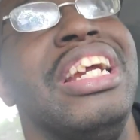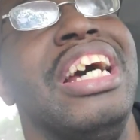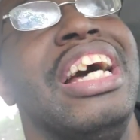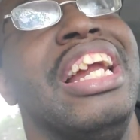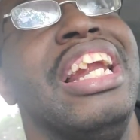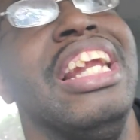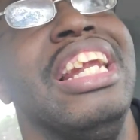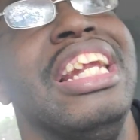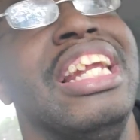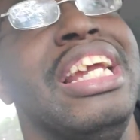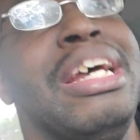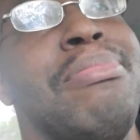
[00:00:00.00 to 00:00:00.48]

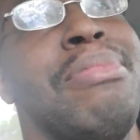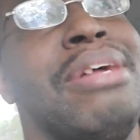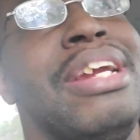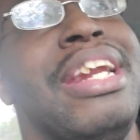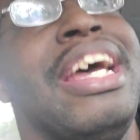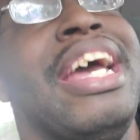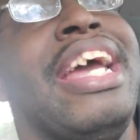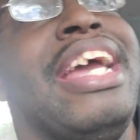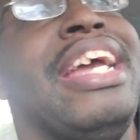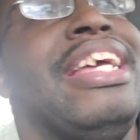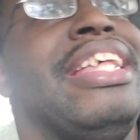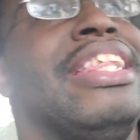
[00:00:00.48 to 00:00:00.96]

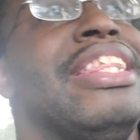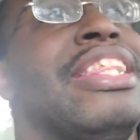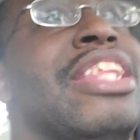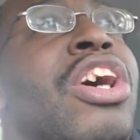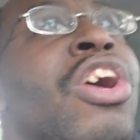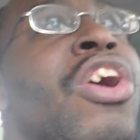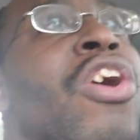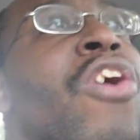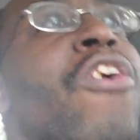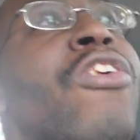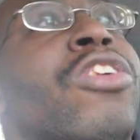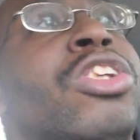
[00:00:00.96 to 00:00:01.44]
eliminate the
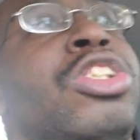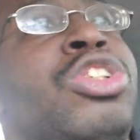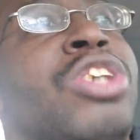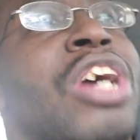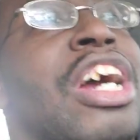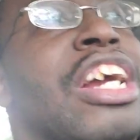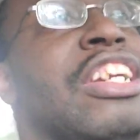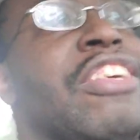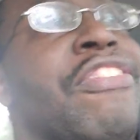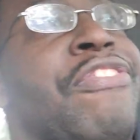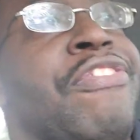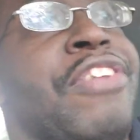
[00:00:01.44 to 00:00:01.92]
whole
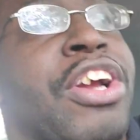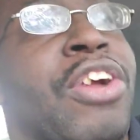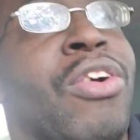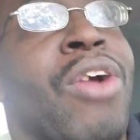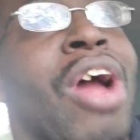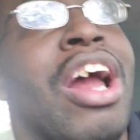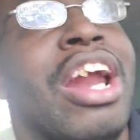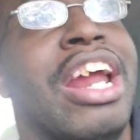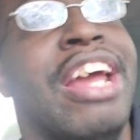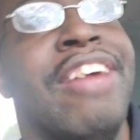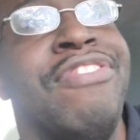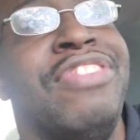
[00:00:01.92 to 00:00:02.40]
trying to figure
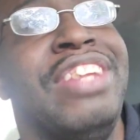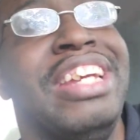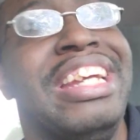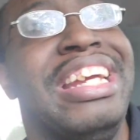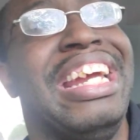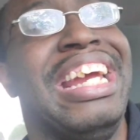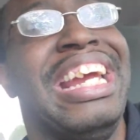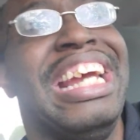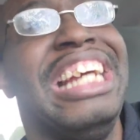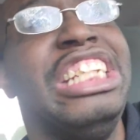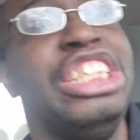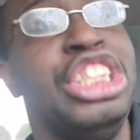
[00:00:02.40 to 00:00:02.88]
out if the
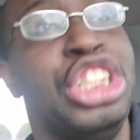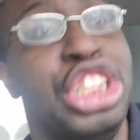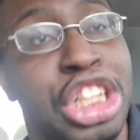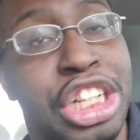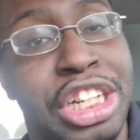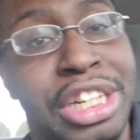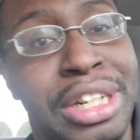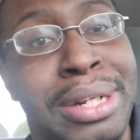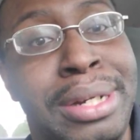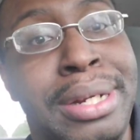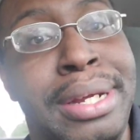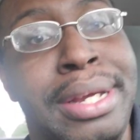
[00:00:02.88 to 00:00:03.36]

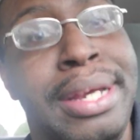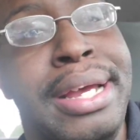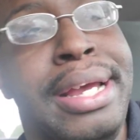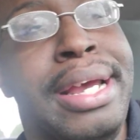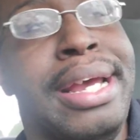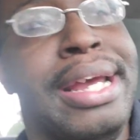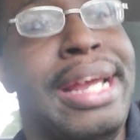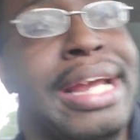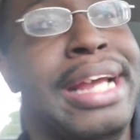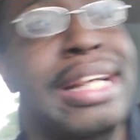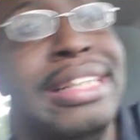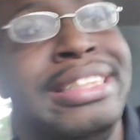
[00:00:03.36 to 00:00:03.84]

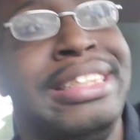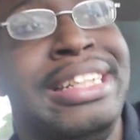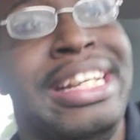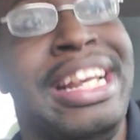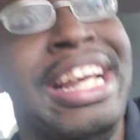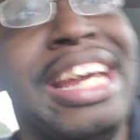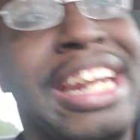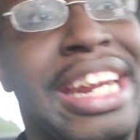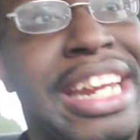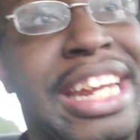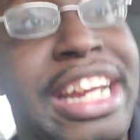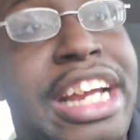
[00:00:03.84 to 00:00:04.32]
engine is
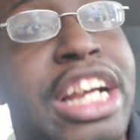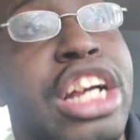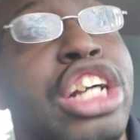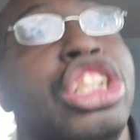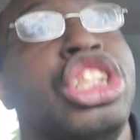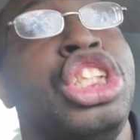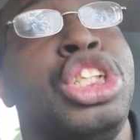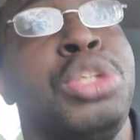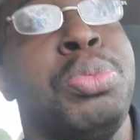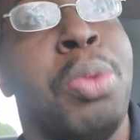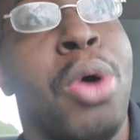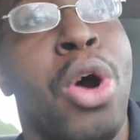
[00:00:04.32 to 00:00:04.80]
getting
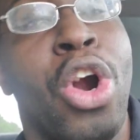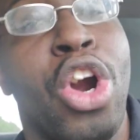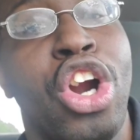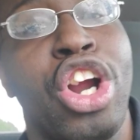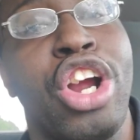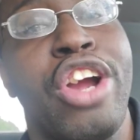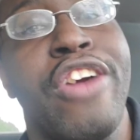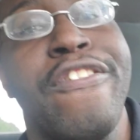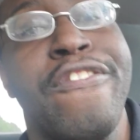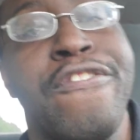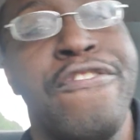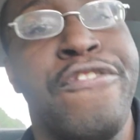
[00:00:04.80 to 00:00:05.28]
spark,
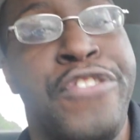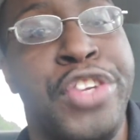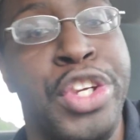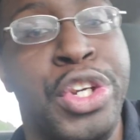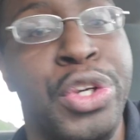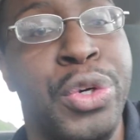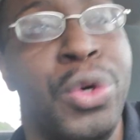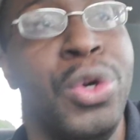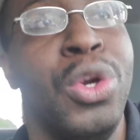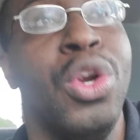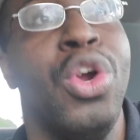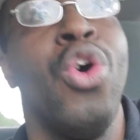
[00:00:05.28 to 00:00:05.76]

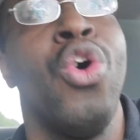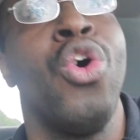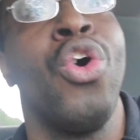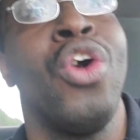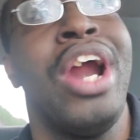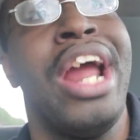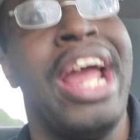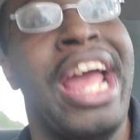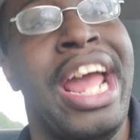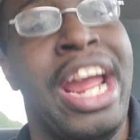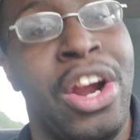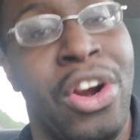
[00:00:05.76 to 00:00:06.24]
fuel,
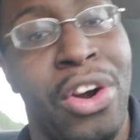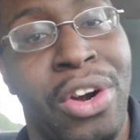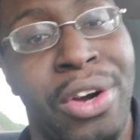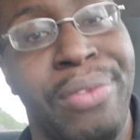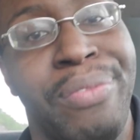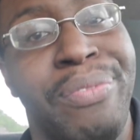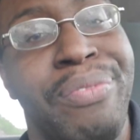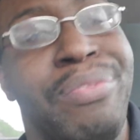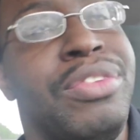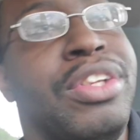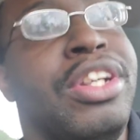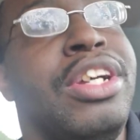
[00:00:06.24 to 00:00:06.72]
or air,
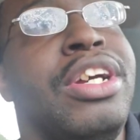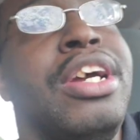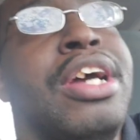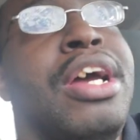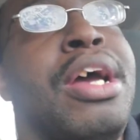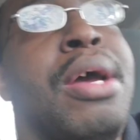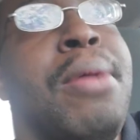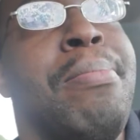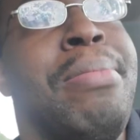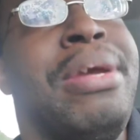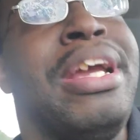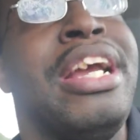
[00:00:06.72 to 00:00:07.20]

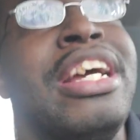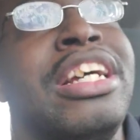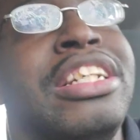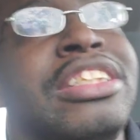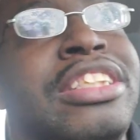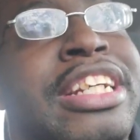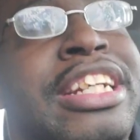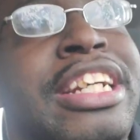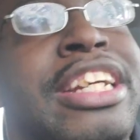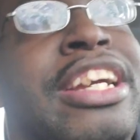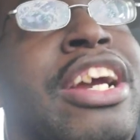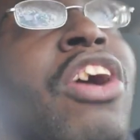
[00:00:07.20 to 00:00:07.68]
because
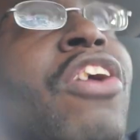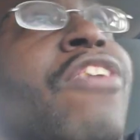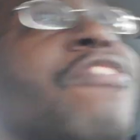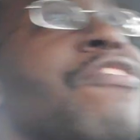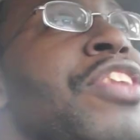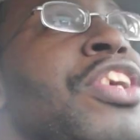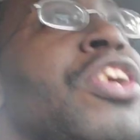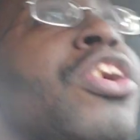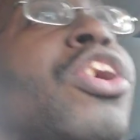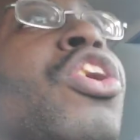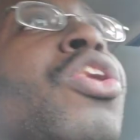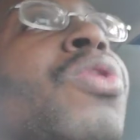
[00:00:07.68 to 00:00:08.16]
the
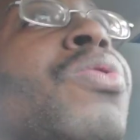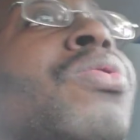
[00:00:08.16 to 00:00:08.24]
vehicle